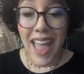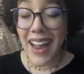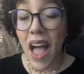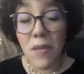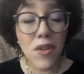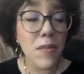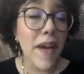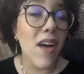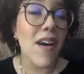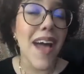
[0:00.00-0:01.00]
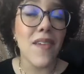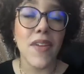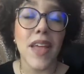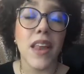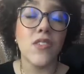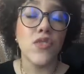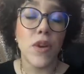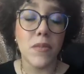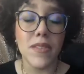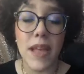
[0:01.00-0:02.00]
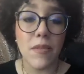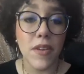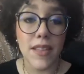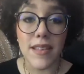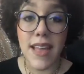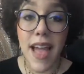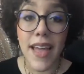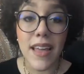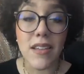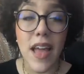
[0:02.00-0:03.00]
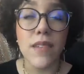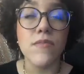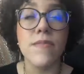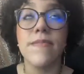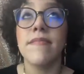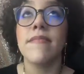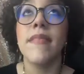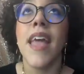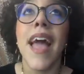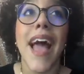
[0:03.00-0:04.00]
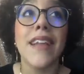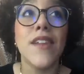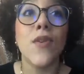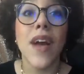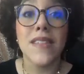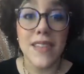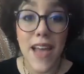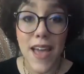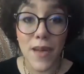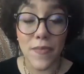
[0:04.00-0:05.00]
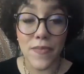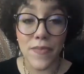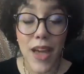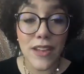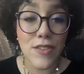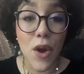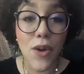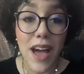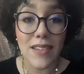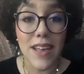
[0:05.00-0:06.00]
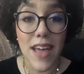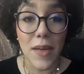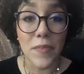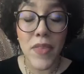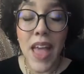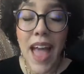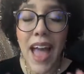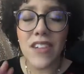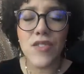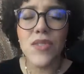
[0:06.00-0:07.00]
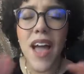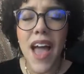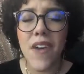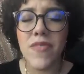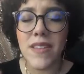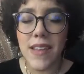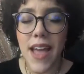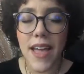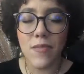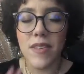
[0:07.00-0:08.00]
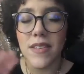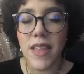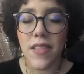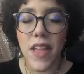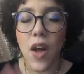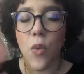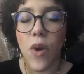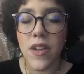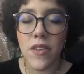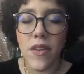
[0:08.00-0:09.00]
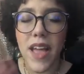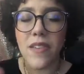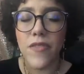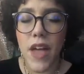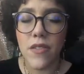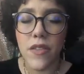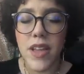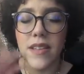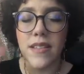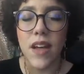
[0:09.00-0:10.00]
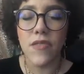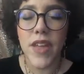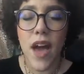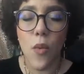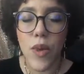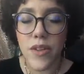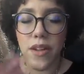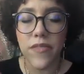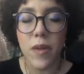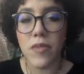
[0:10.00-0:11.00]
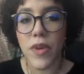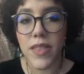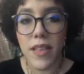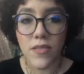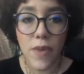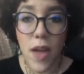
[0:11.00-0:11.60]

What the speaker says: And I'm all about having an enjoyable time doing this. I don't got time. I don't got time. I do not have the time to sit there wondering, floundering in self-doubt, wondering if I'm doing things